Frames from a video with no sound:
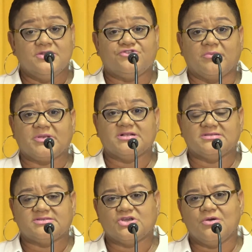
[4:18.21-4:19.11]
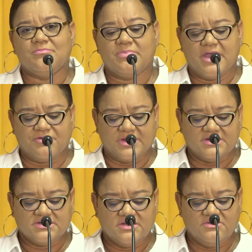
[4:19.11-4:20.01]
Tropical storm
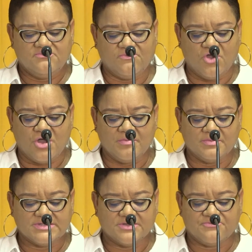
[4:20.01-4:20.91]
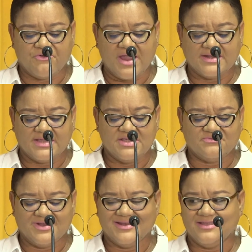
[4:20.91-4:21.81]
Beryl formed Friday
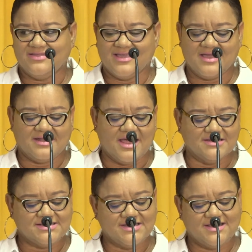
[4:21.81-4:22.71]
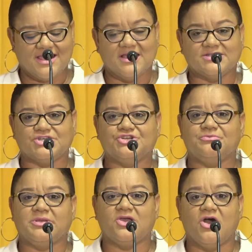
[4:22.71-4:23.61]
evening in the Atlantic and
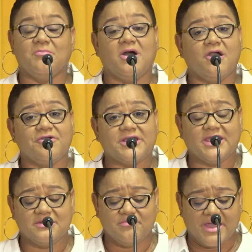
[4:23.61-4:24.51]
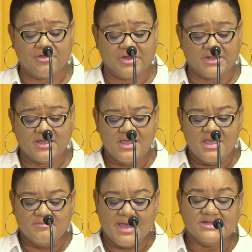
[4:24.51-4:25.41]
could become Hurricane Beryl
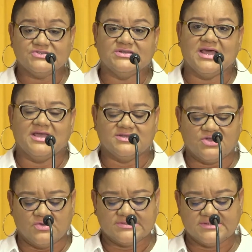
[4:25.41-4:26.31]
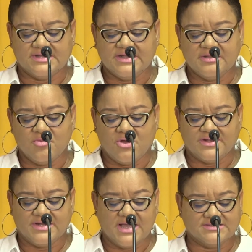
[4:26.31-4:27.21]
by tonight or Sunday
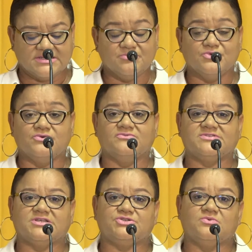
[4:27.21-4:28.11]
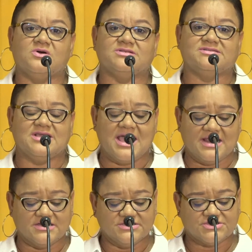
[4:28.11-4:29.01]
morning as it moves towards the
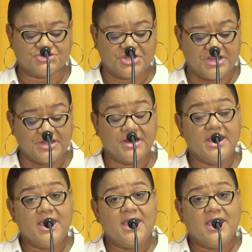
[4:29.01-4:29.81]
island chain.